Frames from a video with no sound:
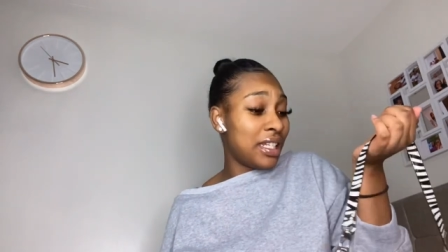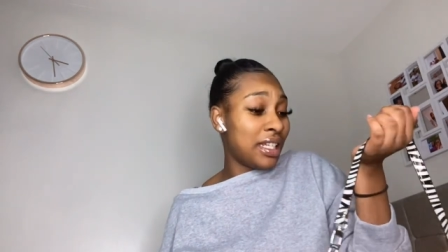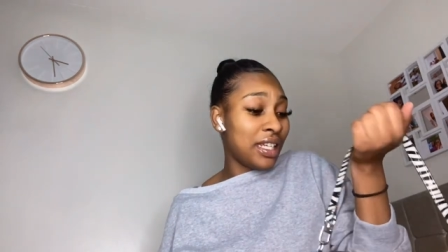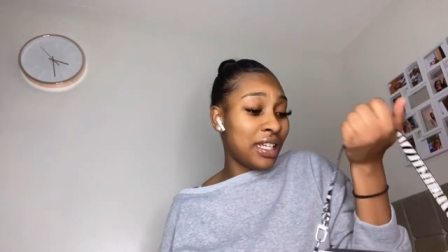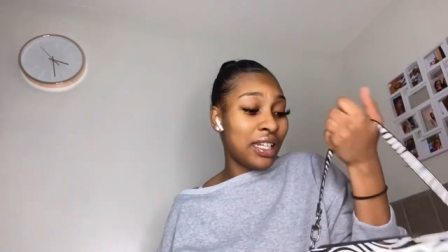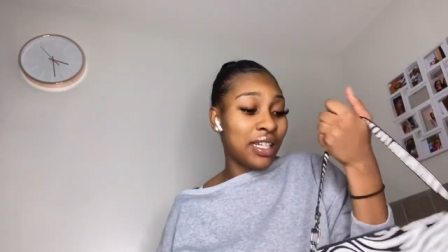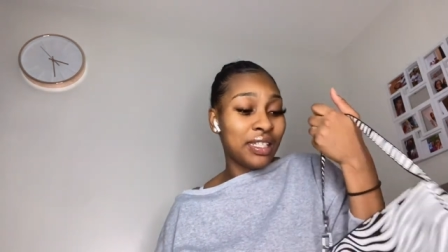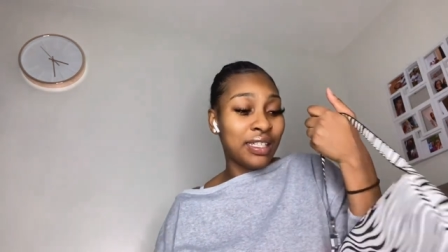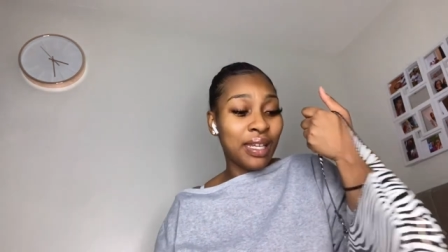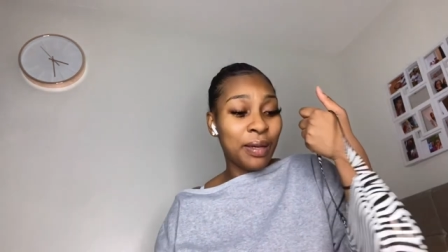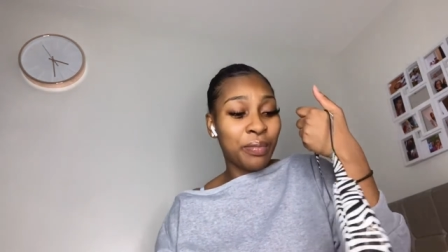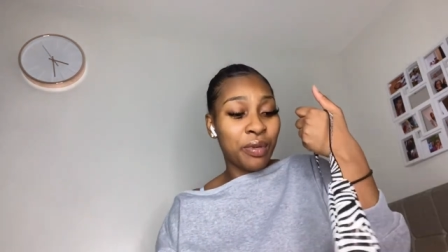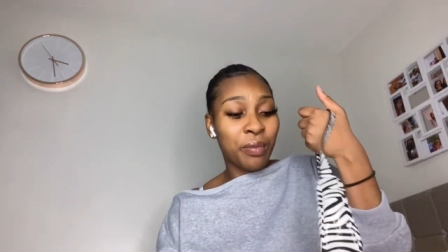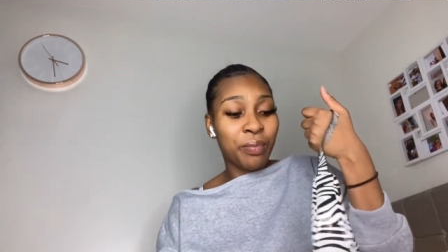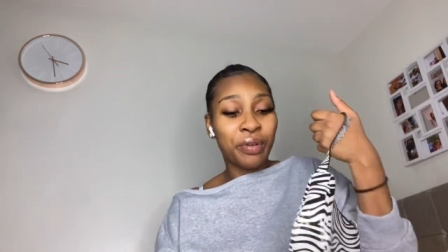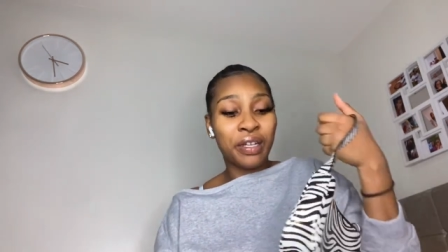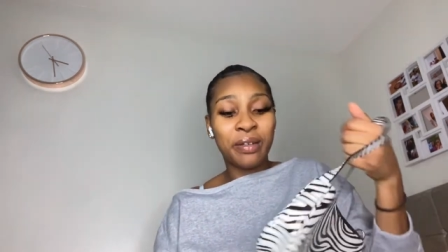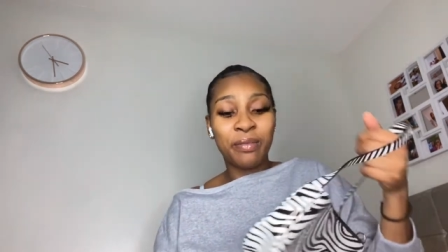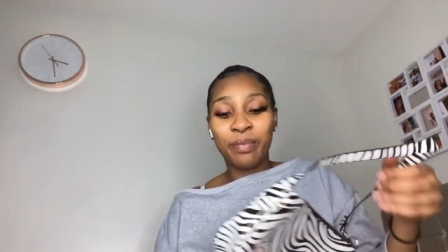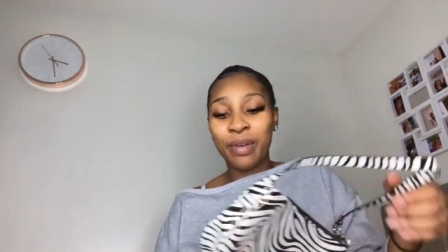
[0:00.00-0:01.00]
in a zebra
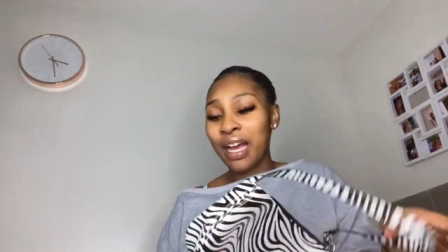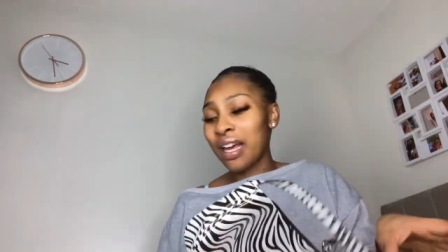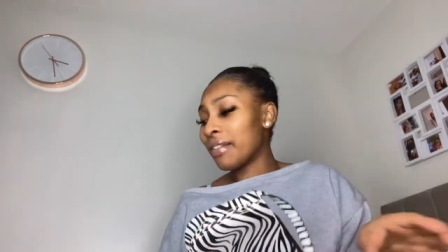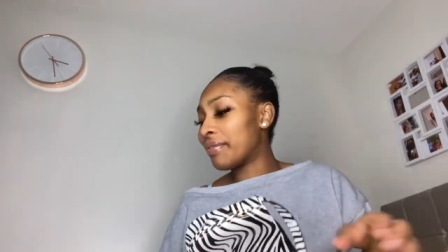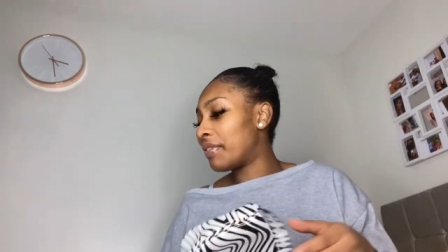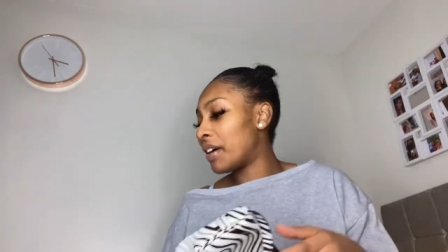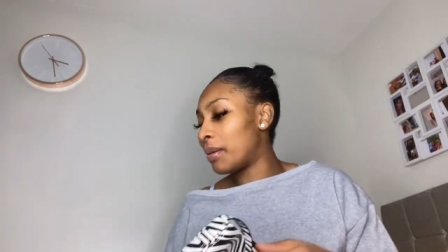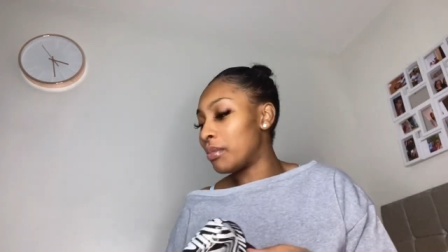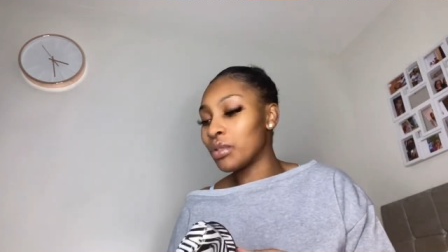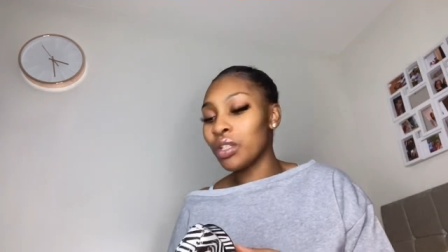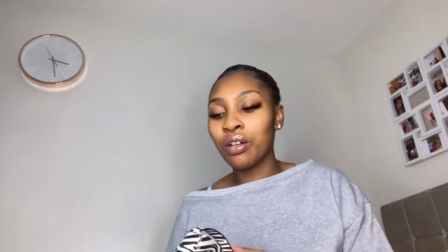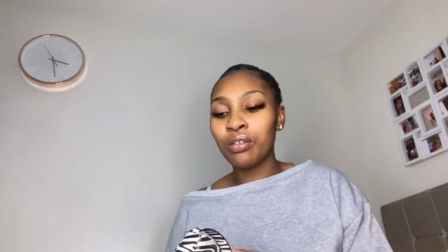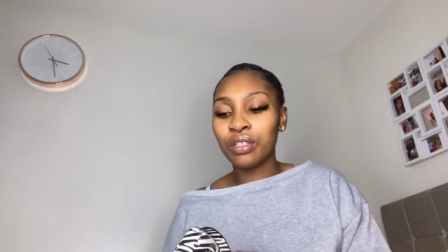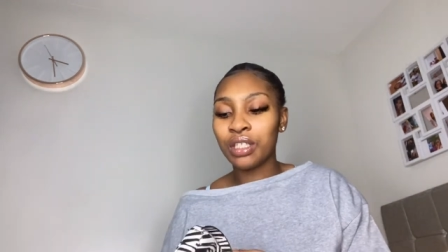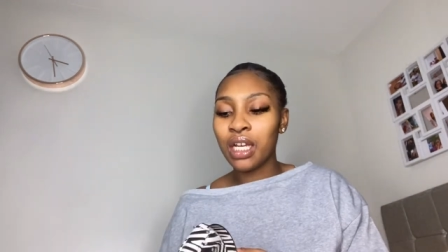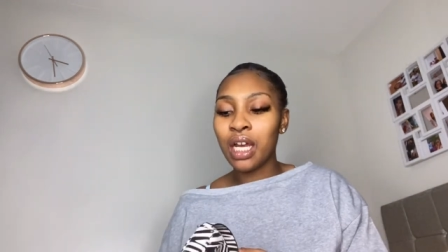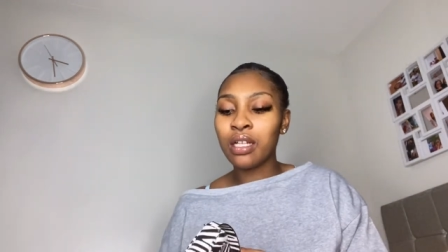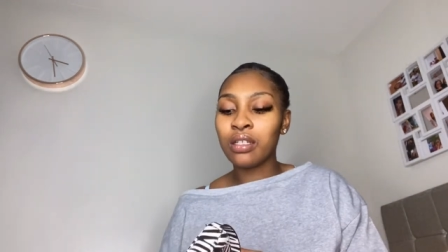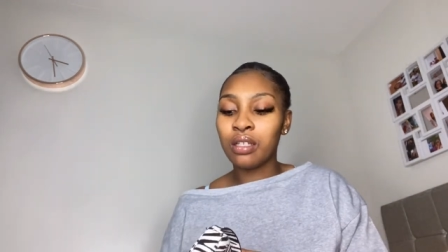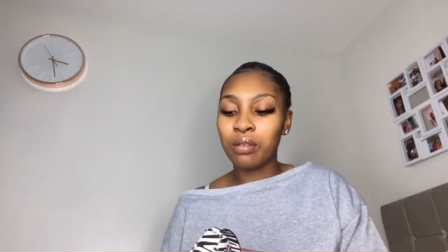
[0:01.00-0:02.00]
print bag, fam, don't
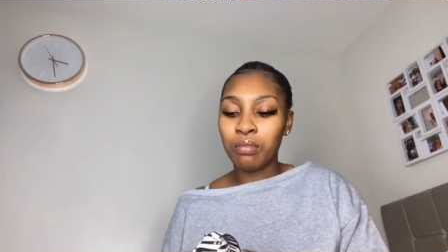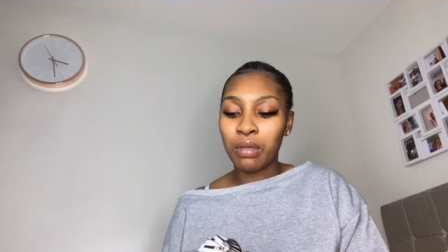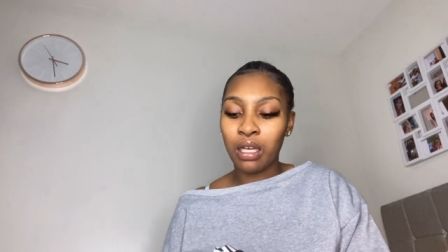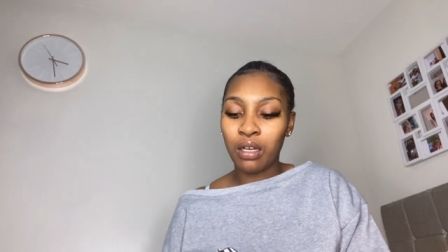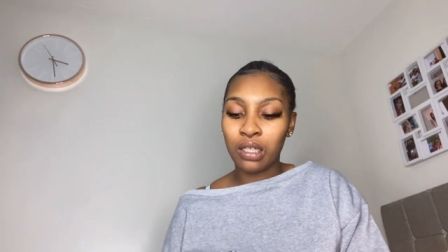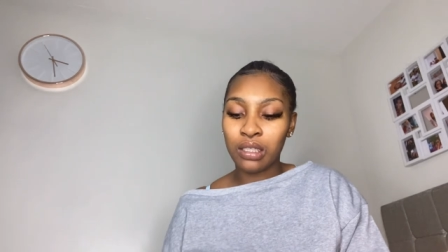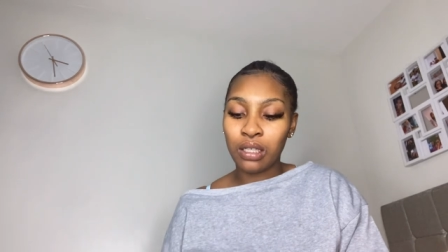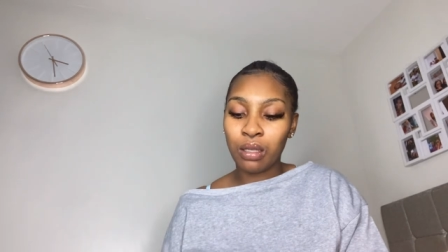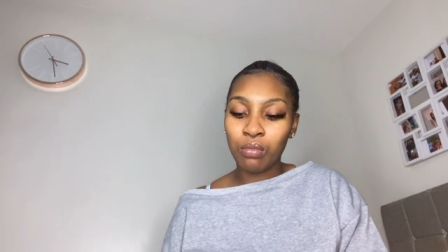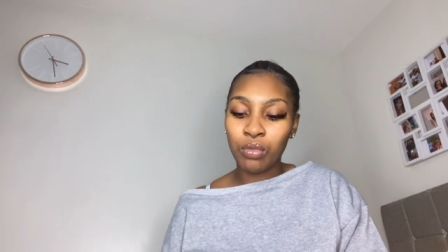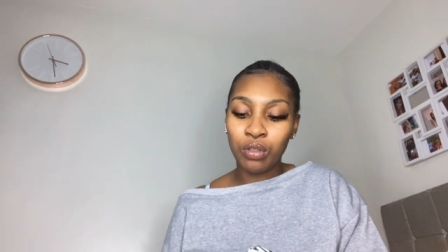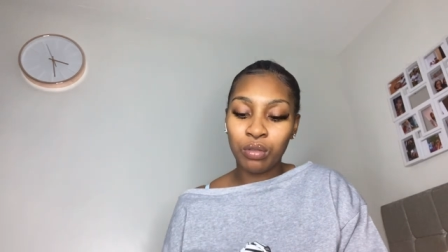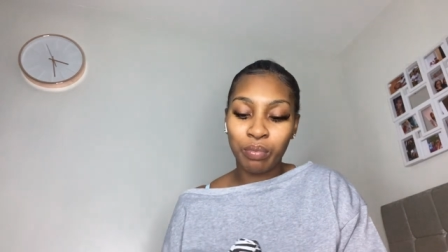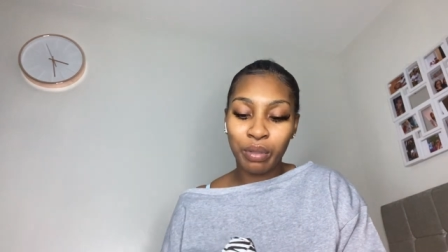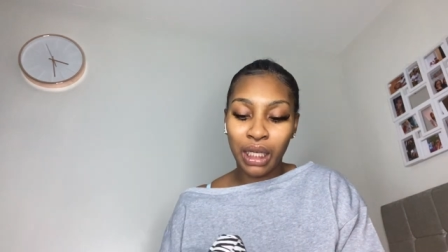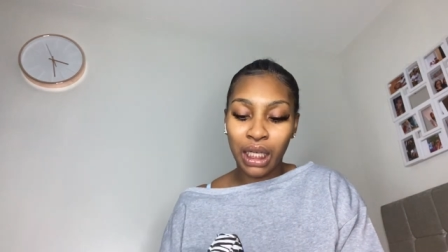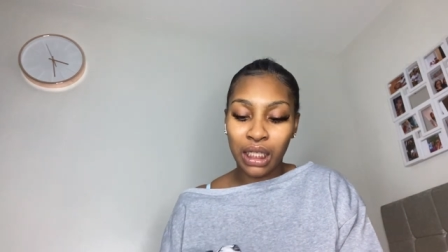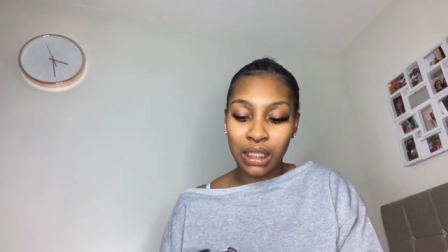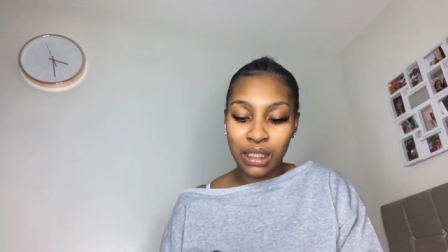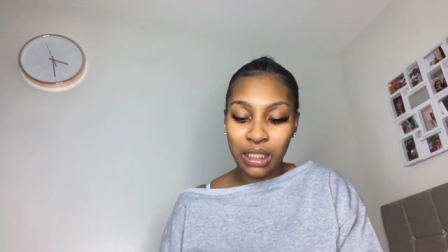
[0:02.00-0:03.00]
chat to me because I'm on
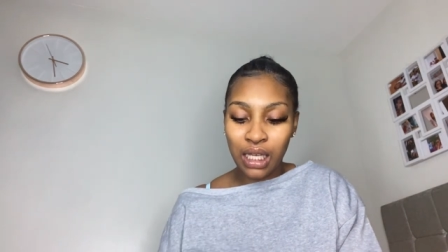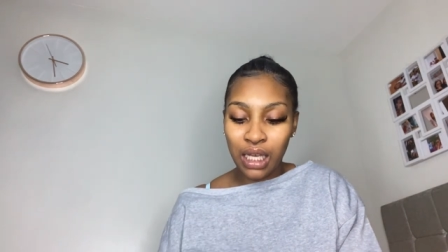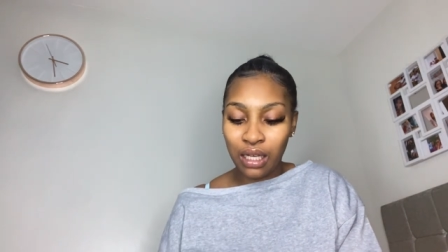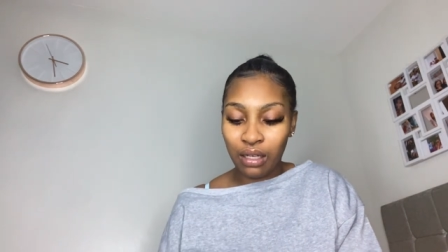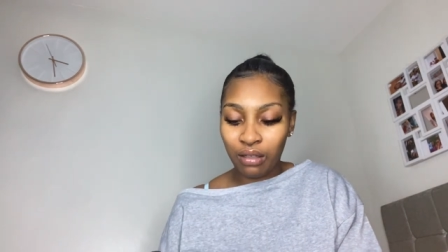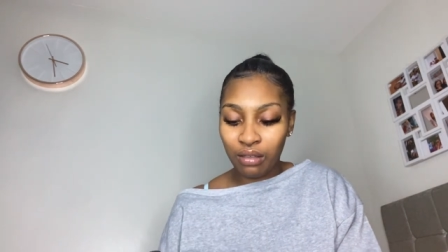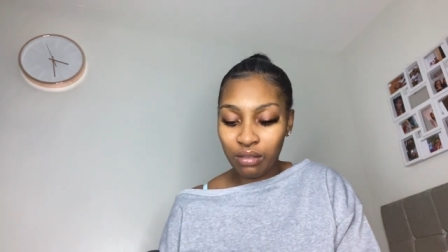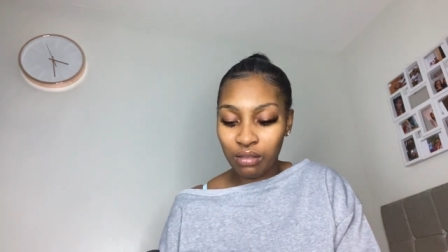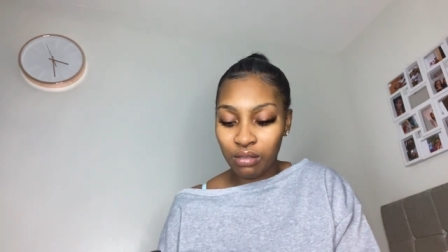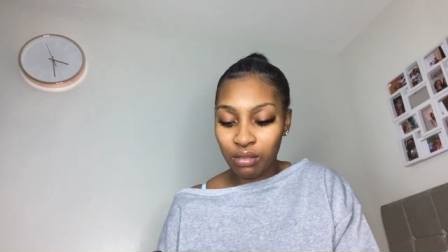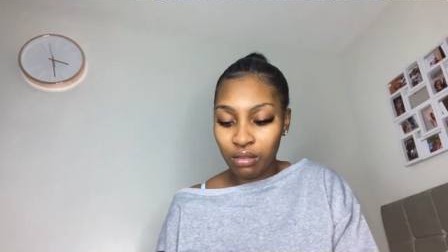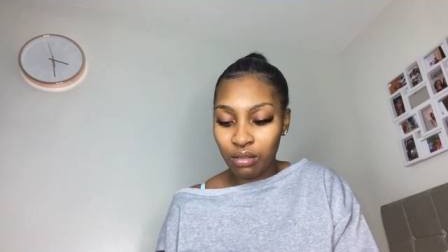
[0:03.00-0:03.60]
bigger things.